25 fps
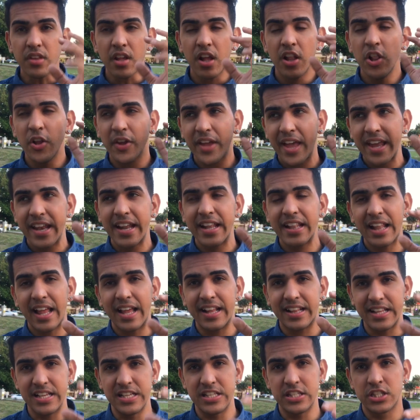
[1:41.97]
Look at it
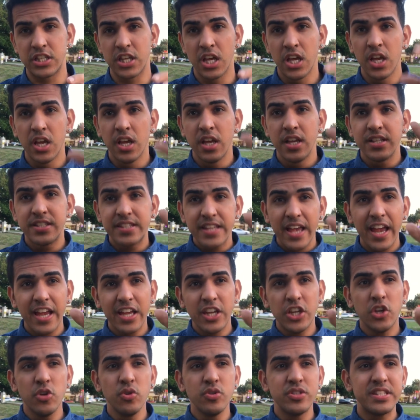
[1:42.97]
like this. Say
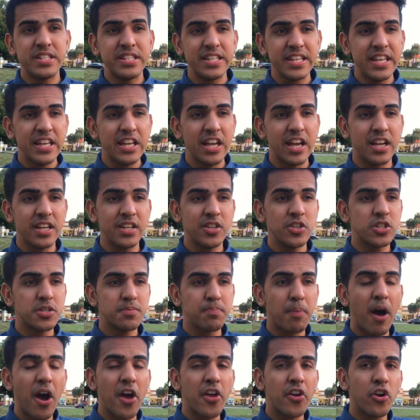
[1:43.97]
you
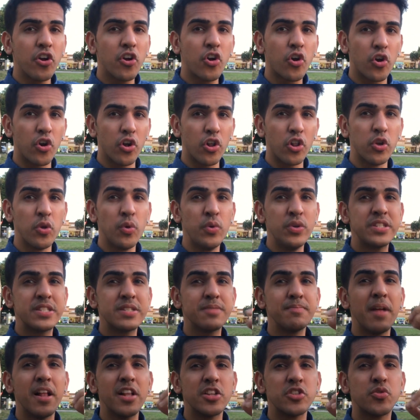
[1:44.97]
spot a girl who
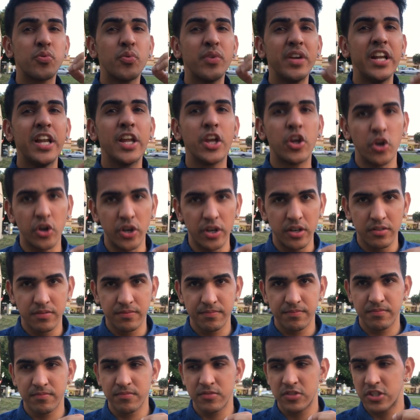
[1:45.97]
smells really good.
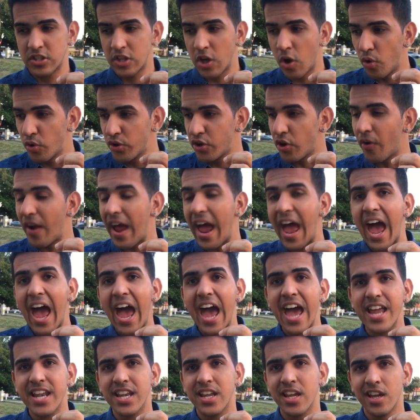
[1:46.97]
So your
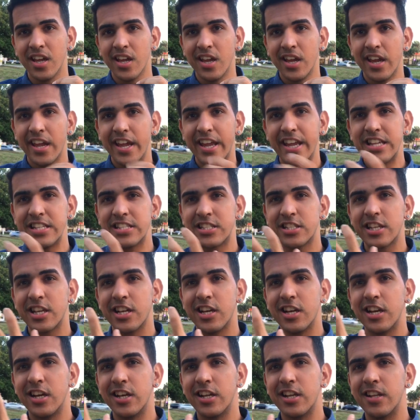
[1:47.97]
ad is
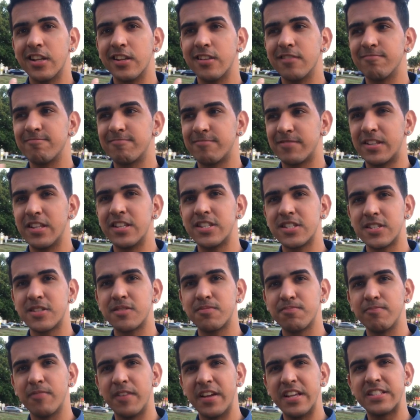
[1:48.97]

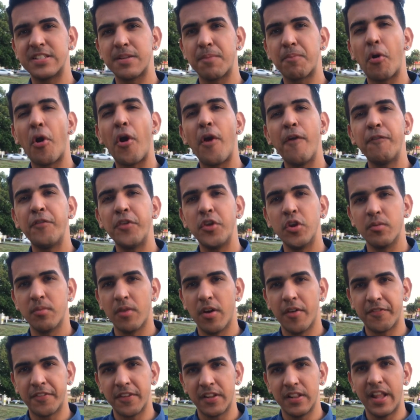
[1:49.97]
the perfume
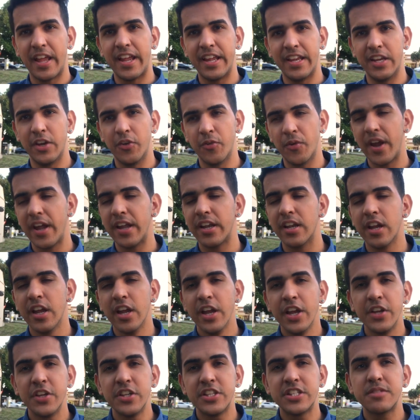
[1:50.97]
of the lady, right?
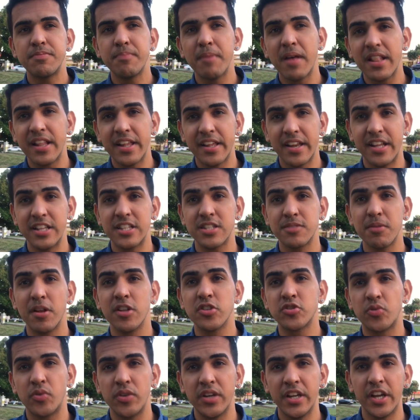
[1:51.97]
You smell it, it
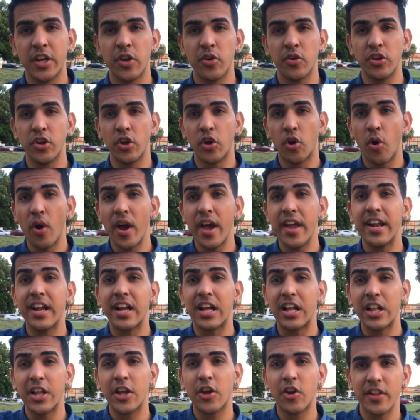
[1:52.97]
smells really good. You go ahead and
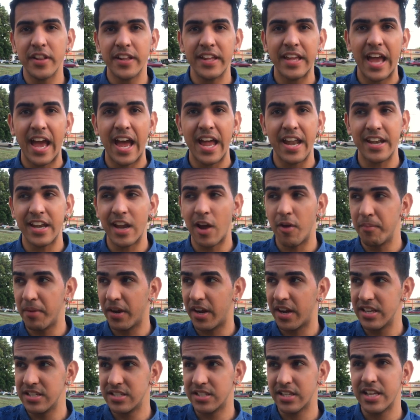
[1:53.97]
click on the ad. Now,
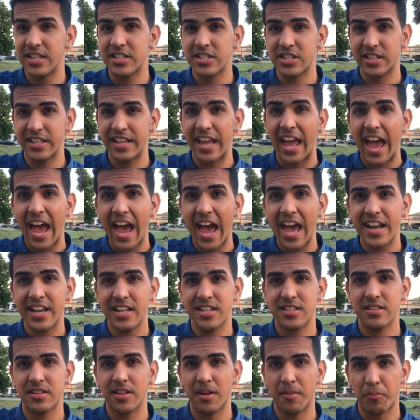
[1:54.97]
because the ad
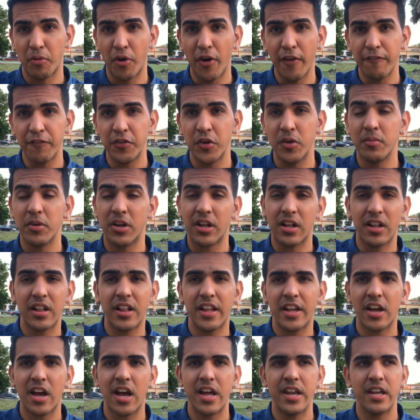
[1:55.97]
is the perfume,
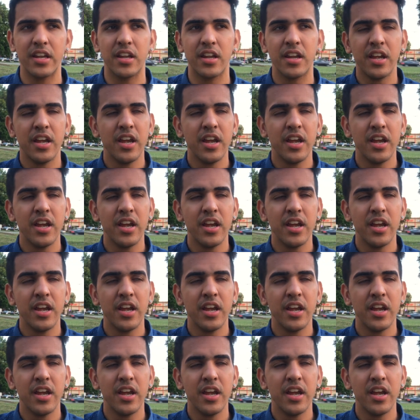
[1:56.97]
click on it.